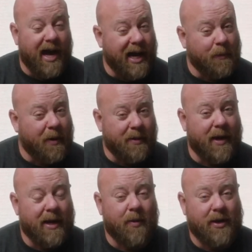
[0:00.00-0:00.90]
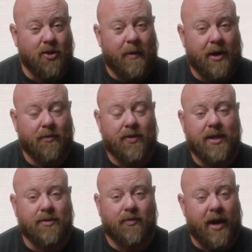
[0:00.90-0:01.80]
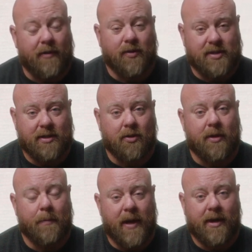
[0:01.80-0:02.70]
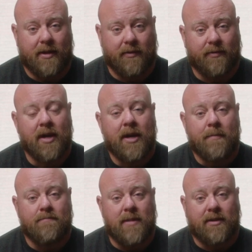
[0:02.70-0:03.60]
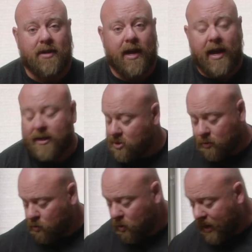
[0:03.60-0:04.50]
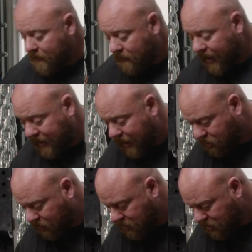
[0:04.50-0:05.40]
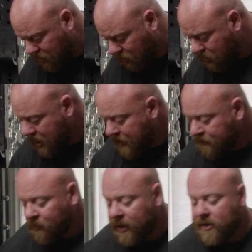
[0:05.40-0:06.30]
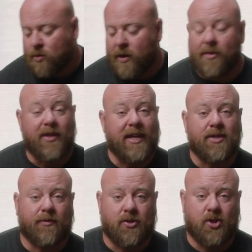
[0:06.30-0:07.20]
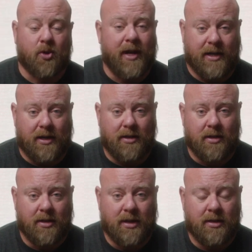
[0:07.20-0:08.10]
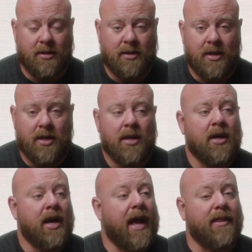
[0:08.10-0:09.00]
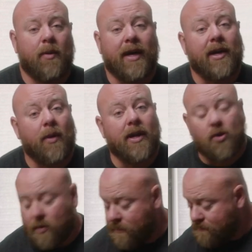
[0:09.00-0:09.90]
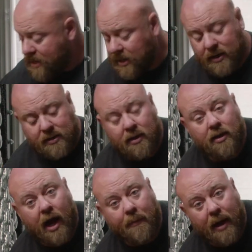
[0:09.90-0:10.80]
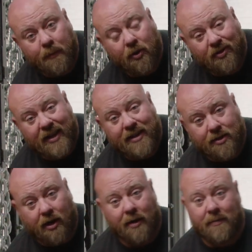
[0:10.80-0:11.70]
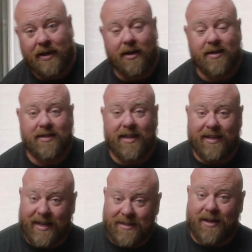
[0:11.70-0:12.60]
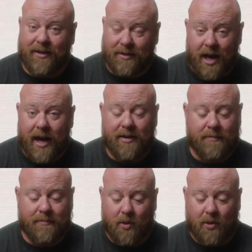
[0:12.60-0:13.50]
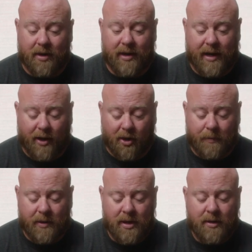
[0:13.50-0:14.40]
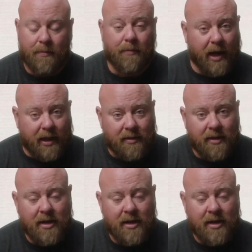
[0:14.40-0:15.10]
I'd probably buy a brand new pair of these for every single competitive meet that I had. So what I might actually do is wear these for training, and then when I get ready to do a meet, I might put these on because it's a lot more help, but